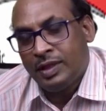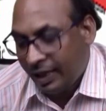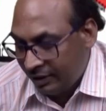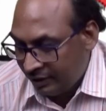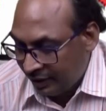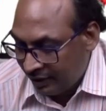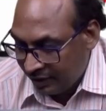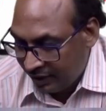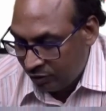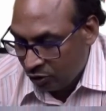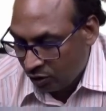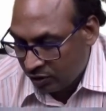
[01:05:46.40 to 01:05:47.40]
and then the
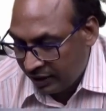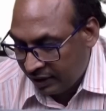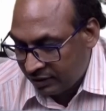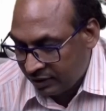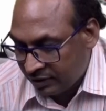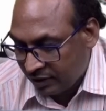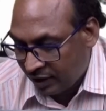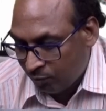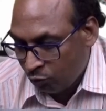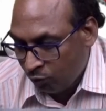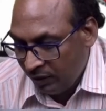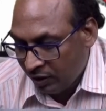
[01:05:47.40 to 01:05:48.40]
exhaust gases are
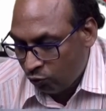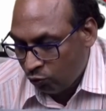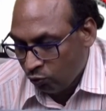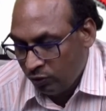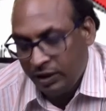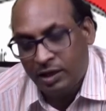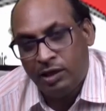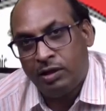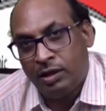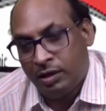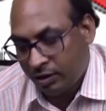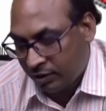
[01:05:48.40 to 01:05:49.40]
moving out to the
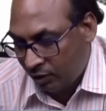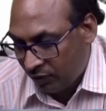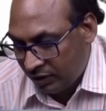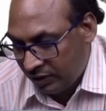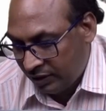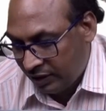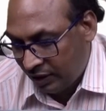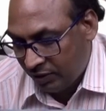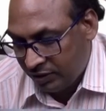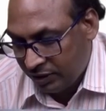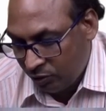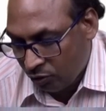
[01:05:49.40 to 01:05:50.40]
convergent
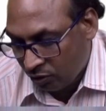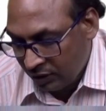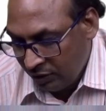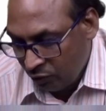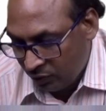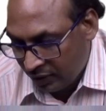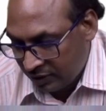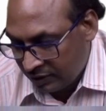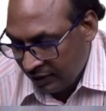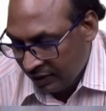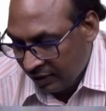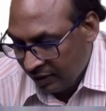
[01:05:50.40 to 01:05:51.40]
divergent nozzle. You can
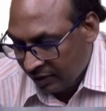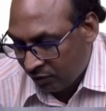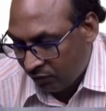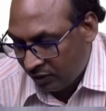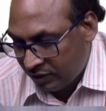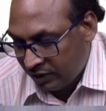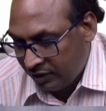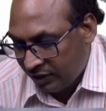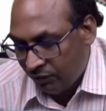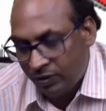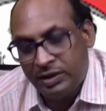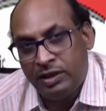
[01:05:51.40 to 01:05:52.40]
see convergent
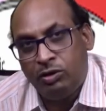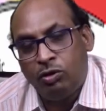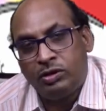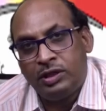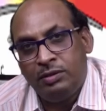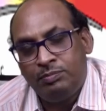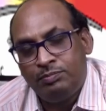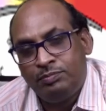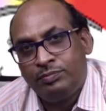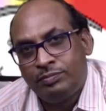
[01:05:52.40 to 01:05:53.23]
divergent nozzle